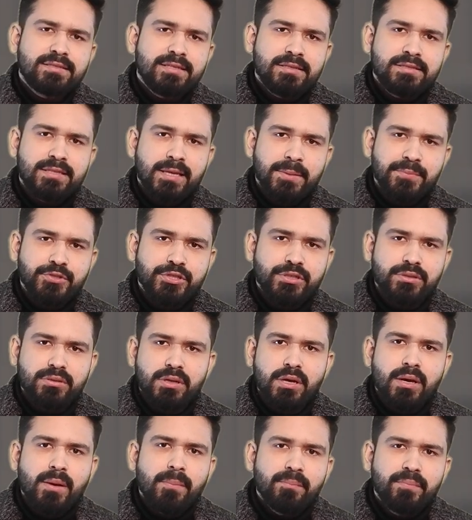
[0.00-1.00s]
its
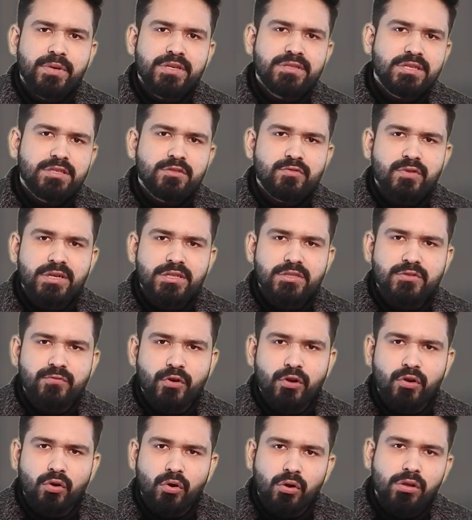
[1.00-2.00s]
inception, business works
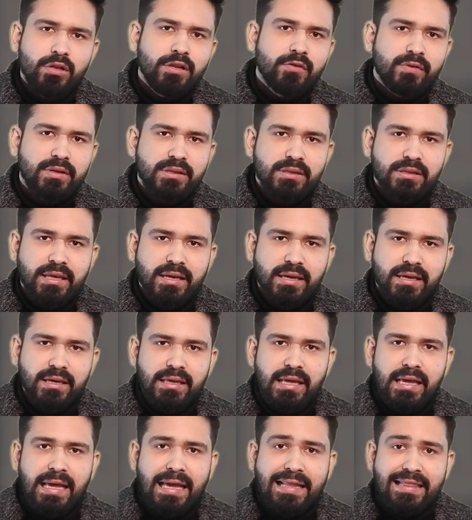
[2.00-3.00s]
for only one thing,
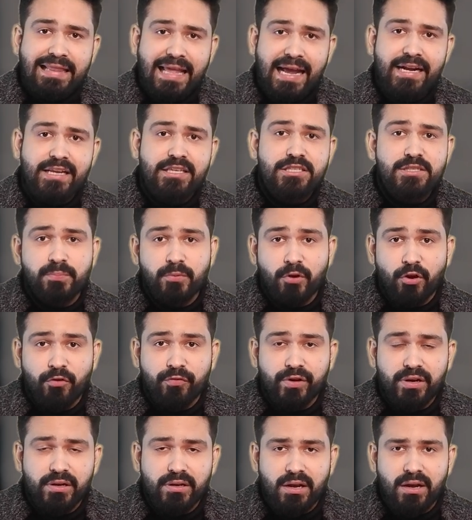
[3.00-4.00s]
that is
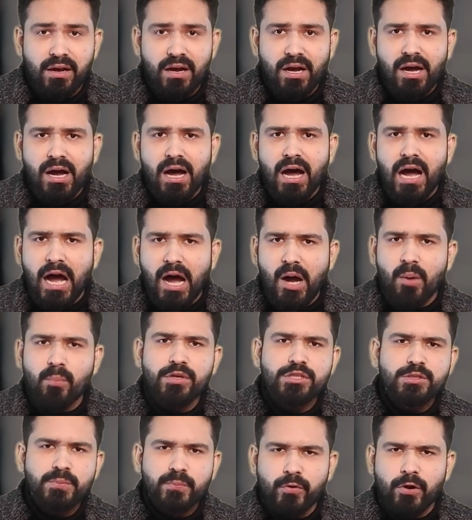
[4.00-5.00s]
profit. How
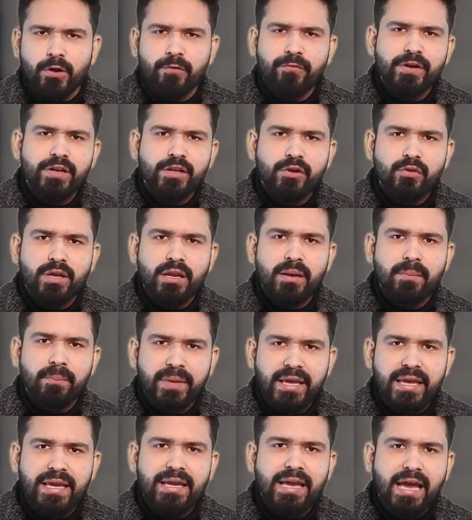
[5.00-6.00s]
much profit you can
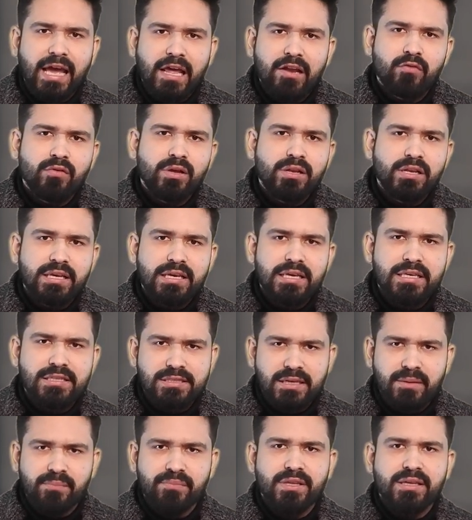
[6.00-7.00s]
make annually
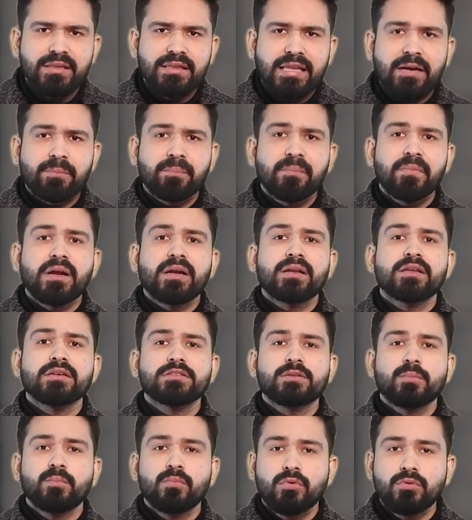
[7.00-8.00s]
is something that
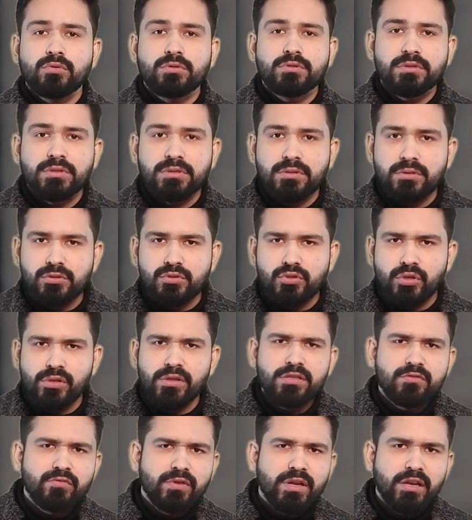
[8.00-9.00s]
matters the most. So
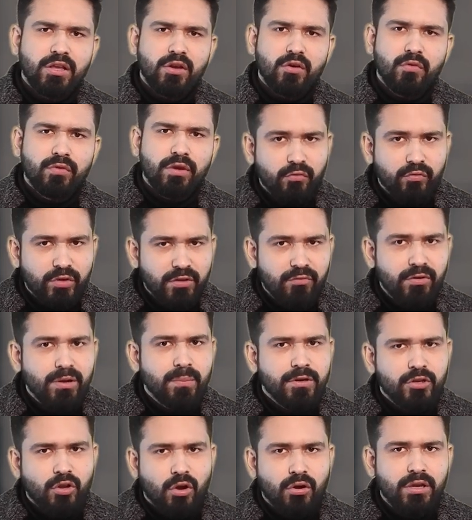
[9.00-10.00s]
in this video, we will
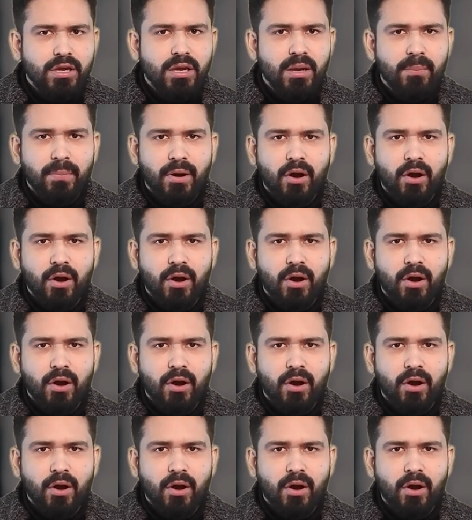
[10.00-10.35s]
be talking